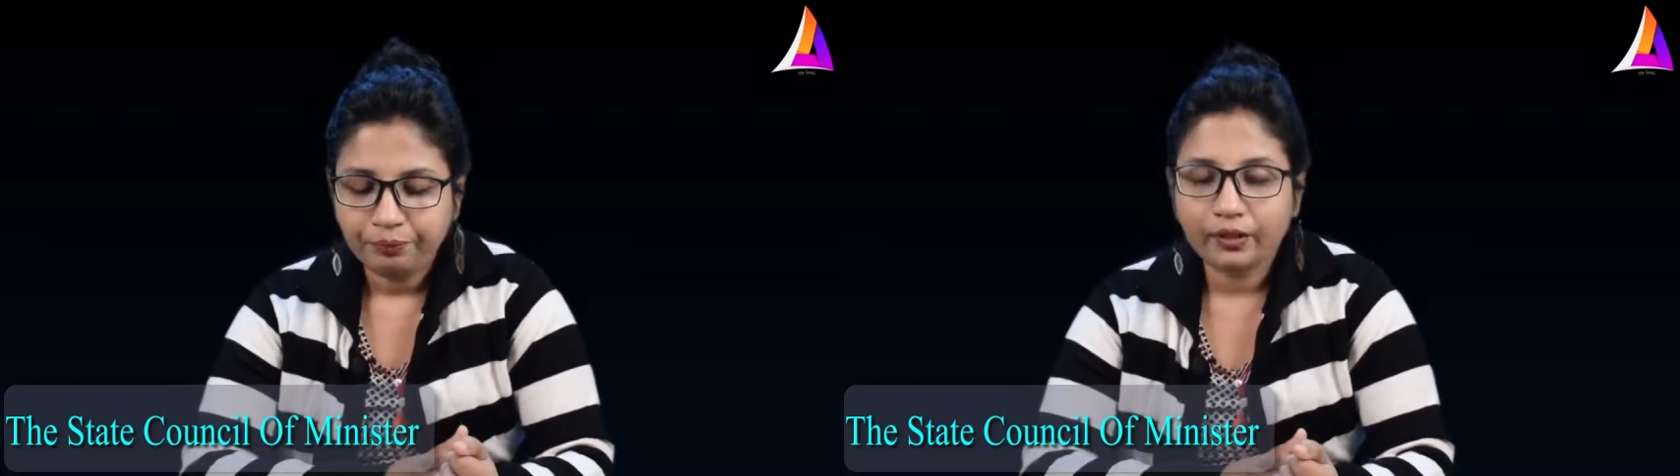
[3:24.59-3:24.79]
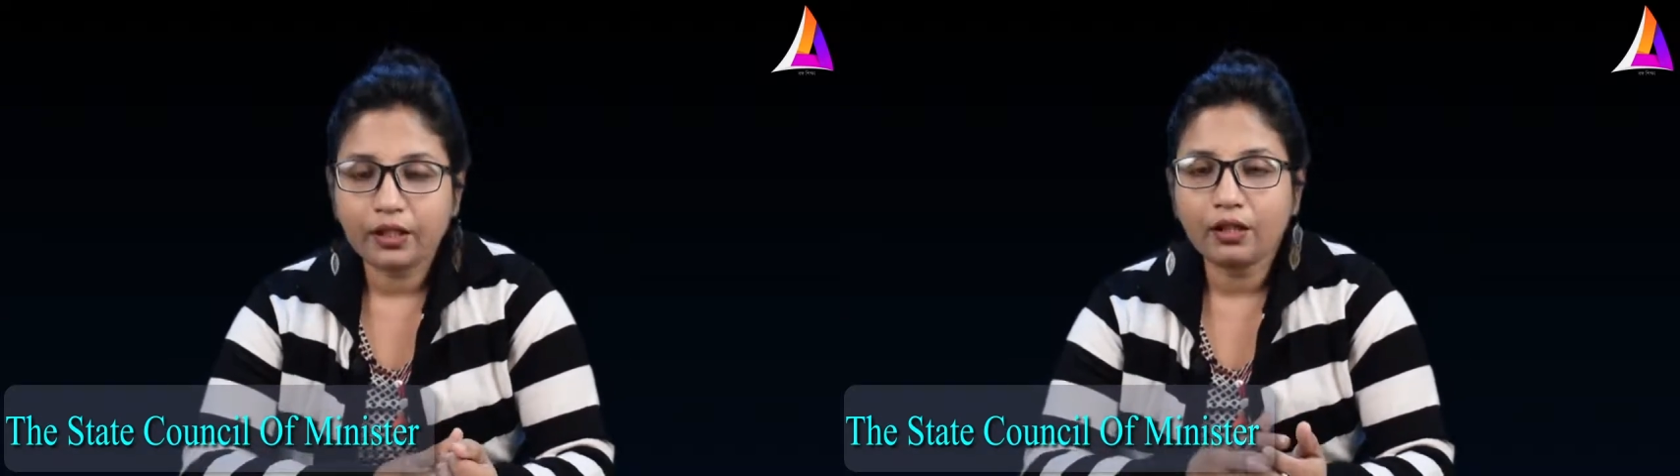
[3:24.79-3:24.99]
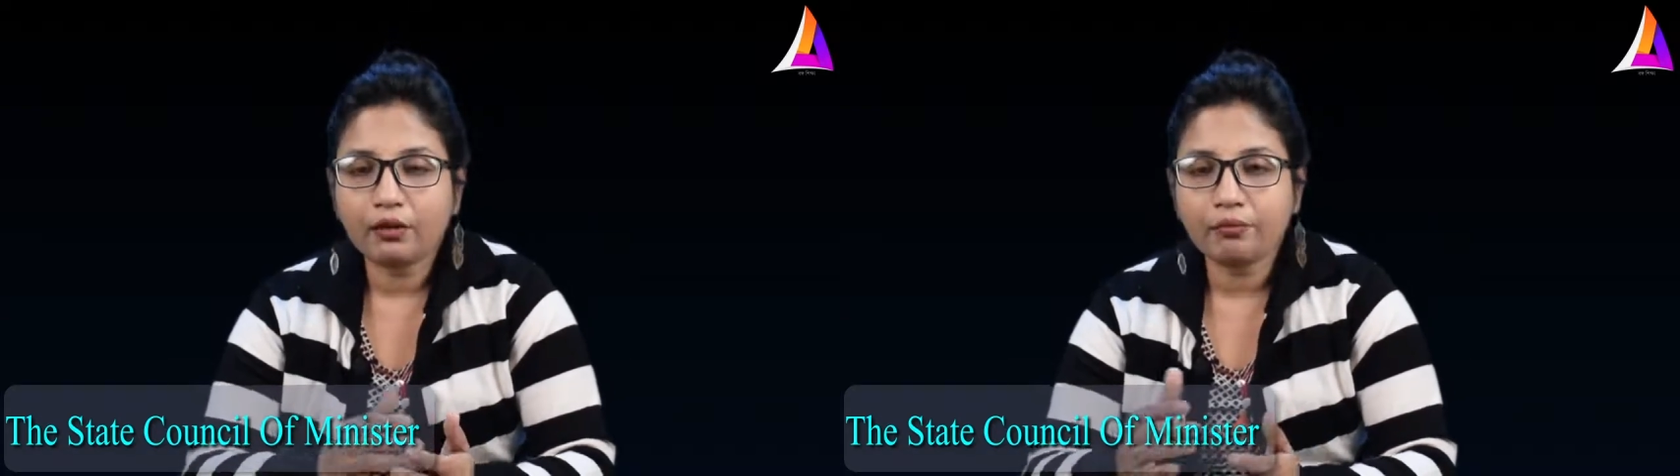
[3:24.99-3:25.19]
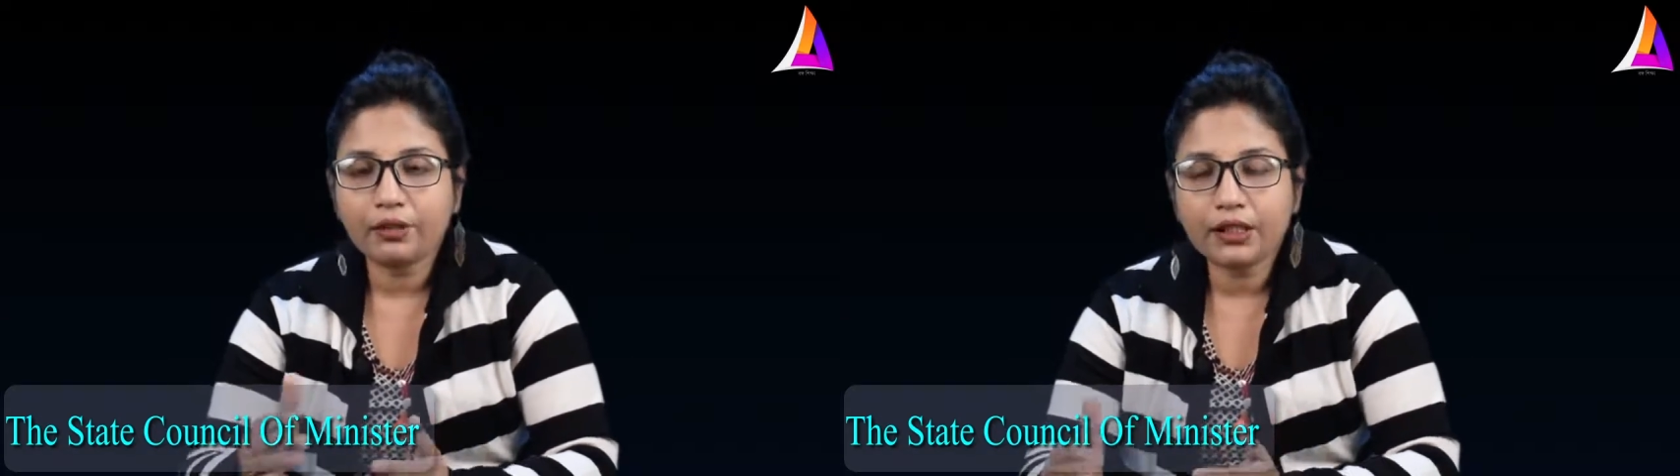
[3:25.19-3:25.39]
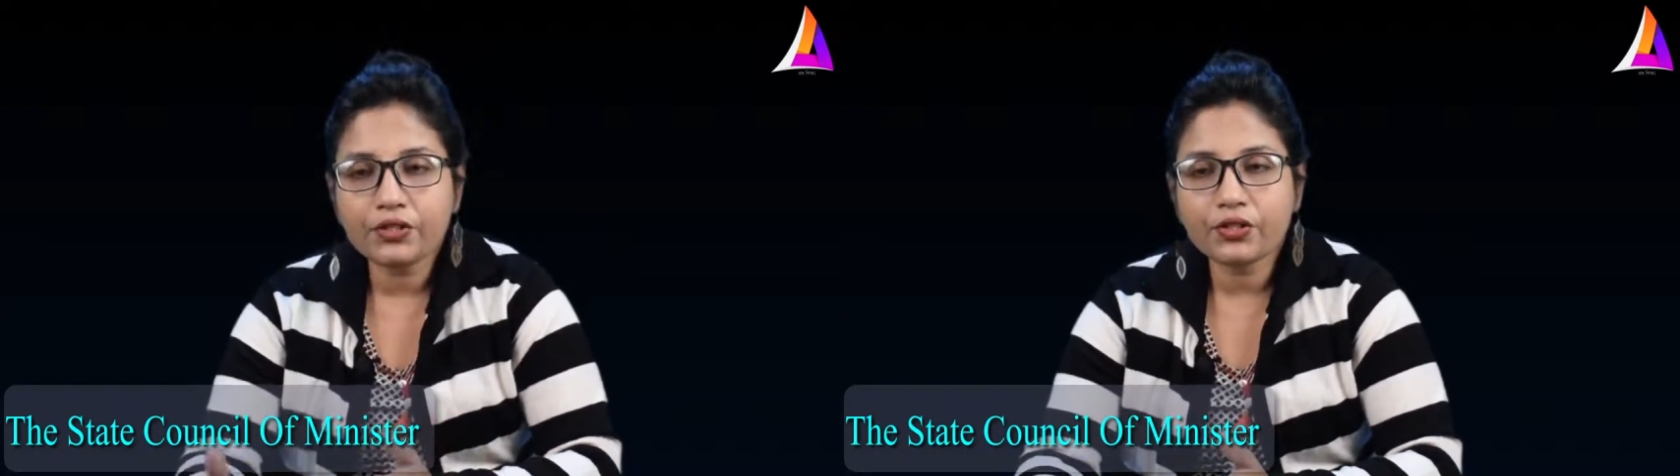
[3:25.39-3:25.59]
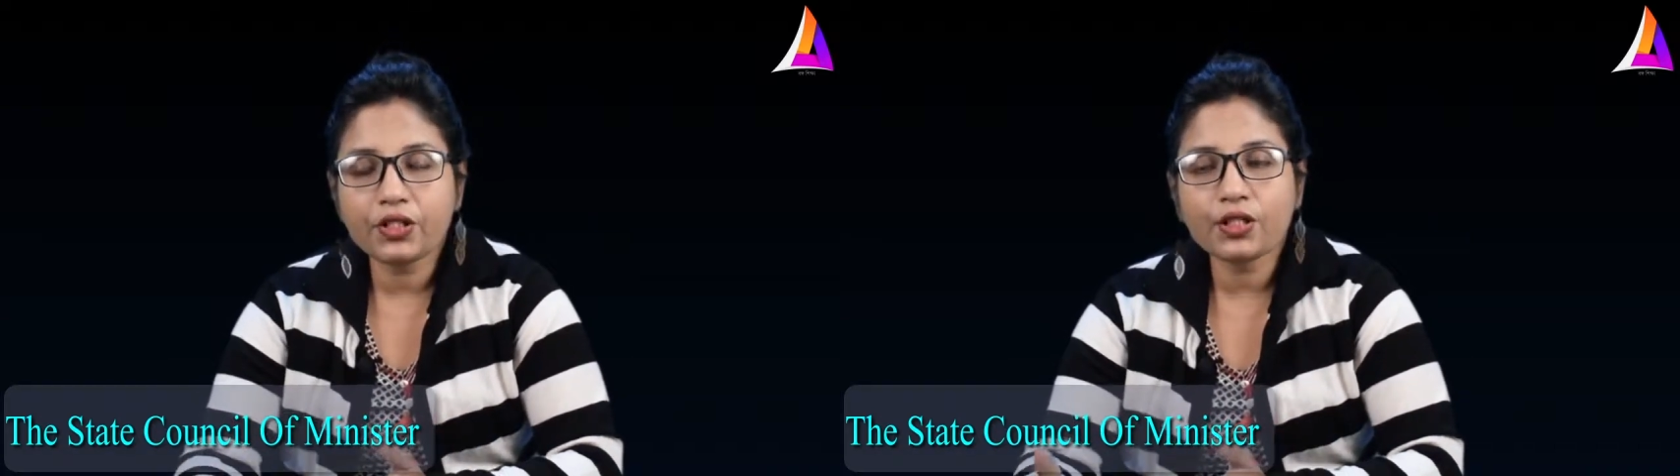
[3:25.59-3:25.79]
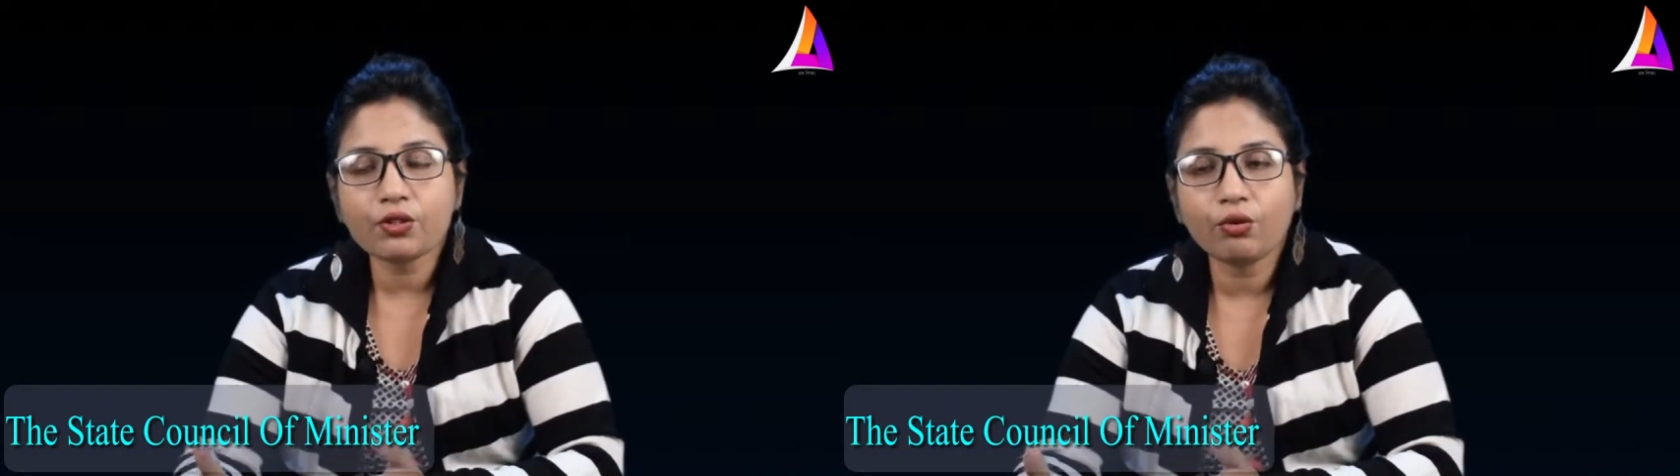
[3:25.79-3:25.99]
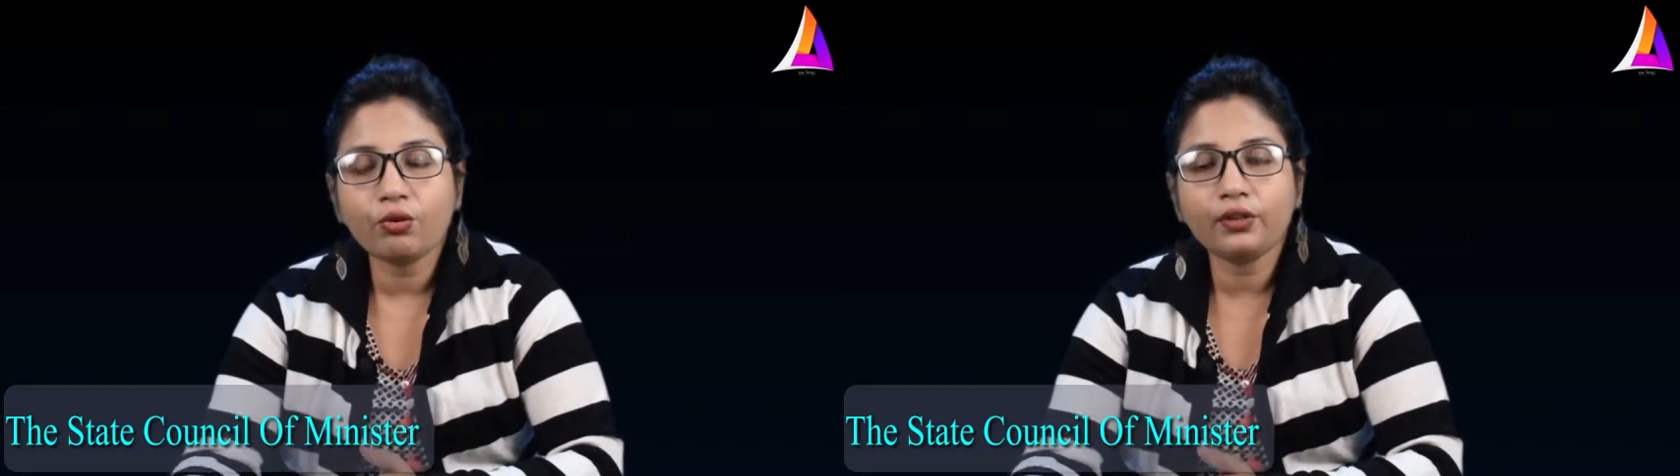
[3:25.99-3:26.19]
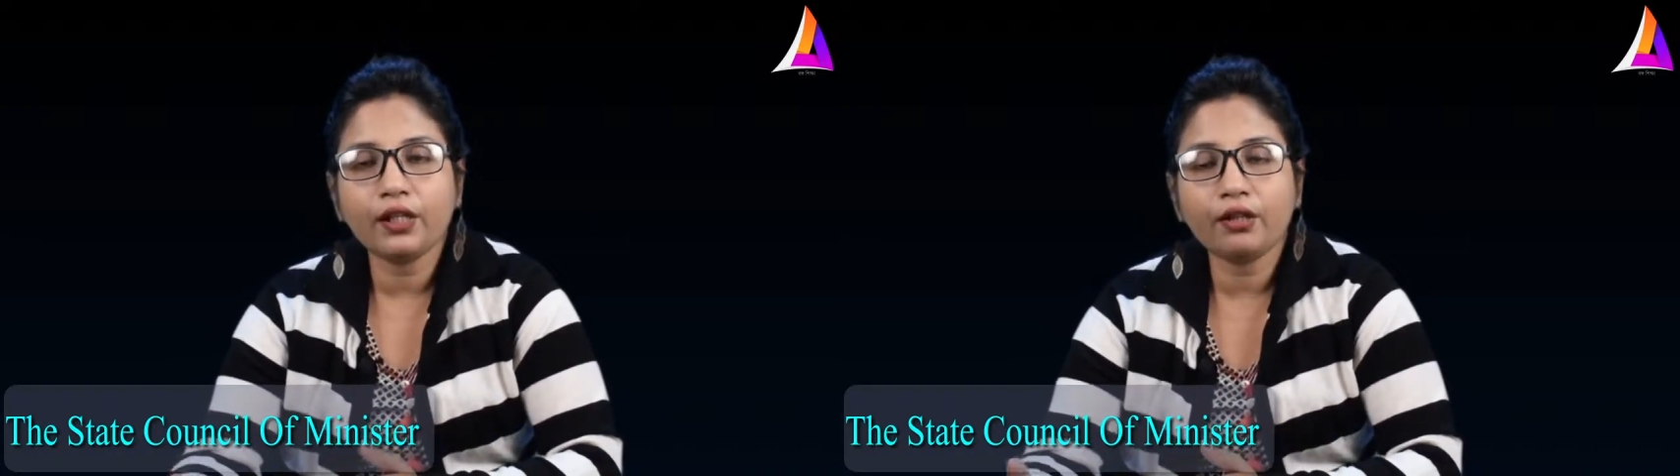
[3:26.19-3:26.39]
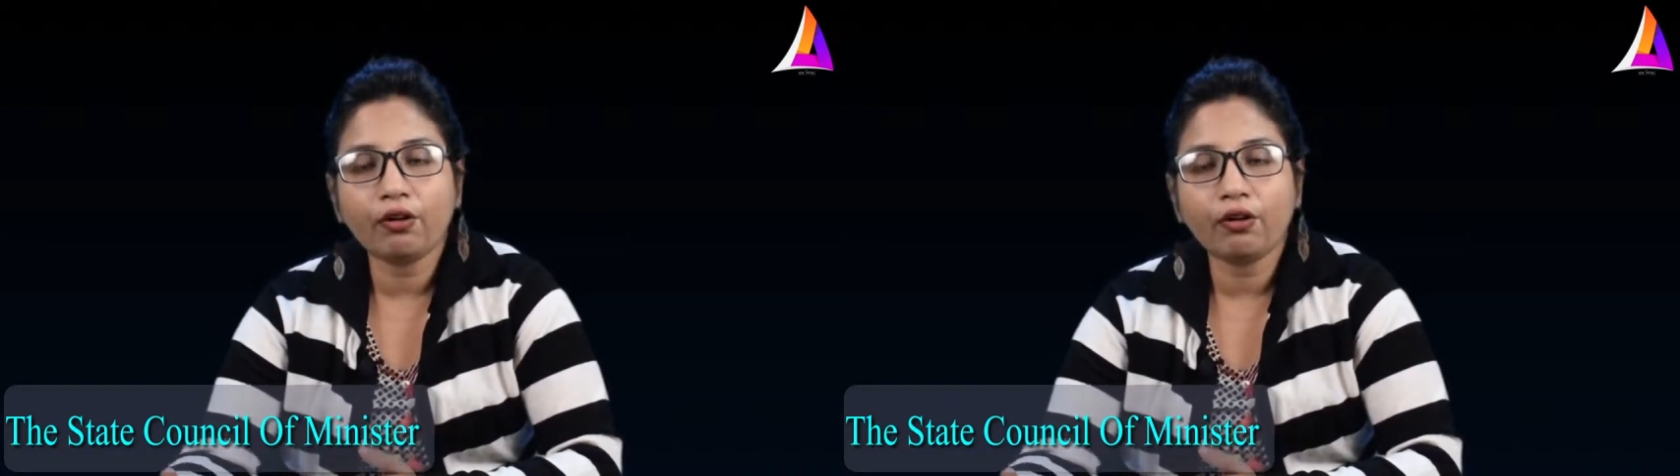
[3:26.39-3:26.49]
The ministers hold their